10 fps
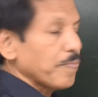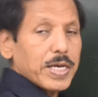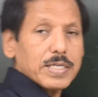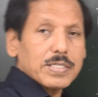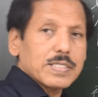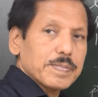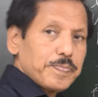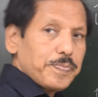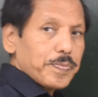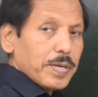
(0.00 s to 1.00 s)
is
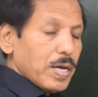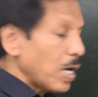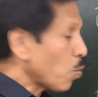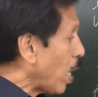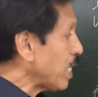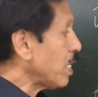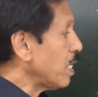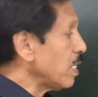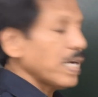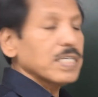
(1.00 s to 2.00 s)
a
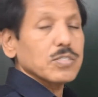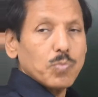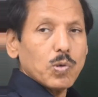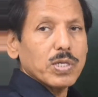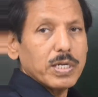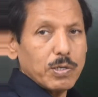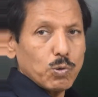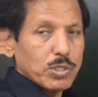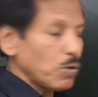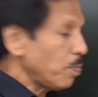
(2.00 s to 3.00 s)
quantity that is more than
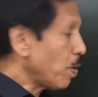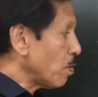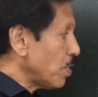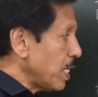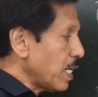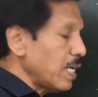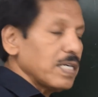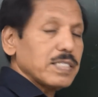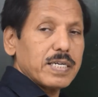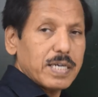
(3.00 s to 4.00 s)
u0 because secant
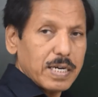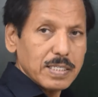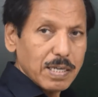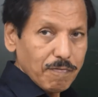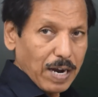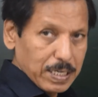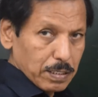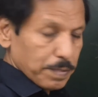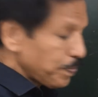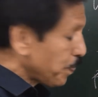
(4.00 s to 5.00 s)
is increasing factor,
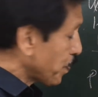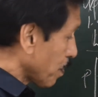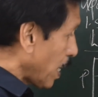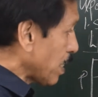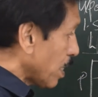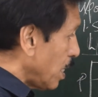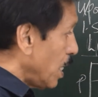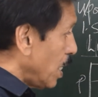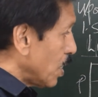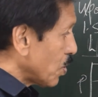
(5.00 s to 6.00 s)
right?
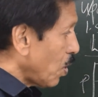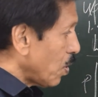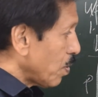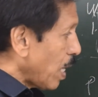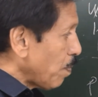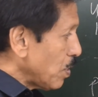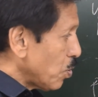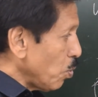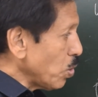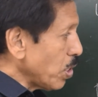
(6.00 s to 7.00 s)
So that means
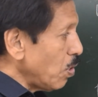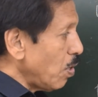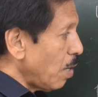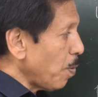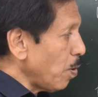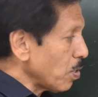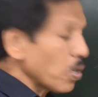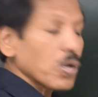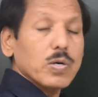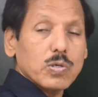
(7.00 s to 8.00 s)
u0 upon
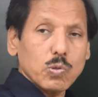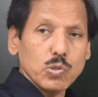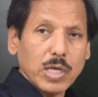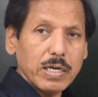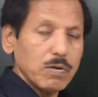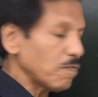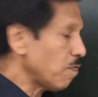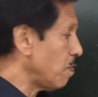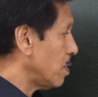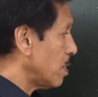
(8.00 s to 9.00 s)
cosine of
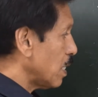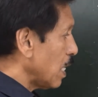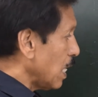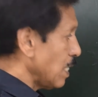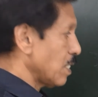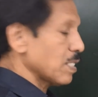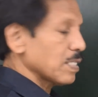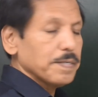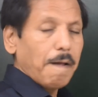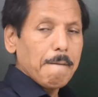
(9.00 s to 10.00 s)
list.
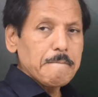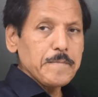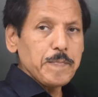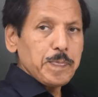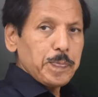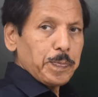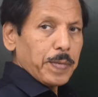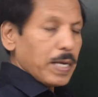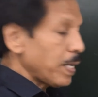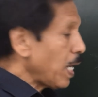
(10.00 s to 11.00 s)

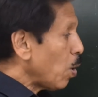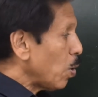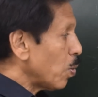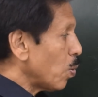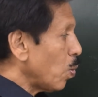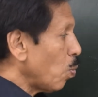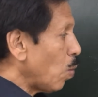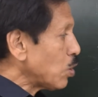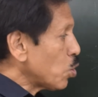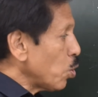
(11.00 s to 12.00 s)
Now
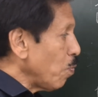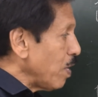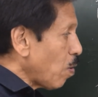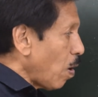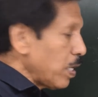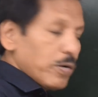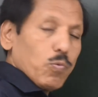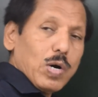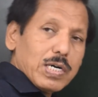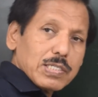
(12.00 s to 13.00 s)
what should we call it?
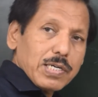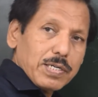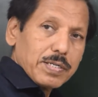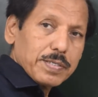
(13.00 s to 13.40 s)
What is it?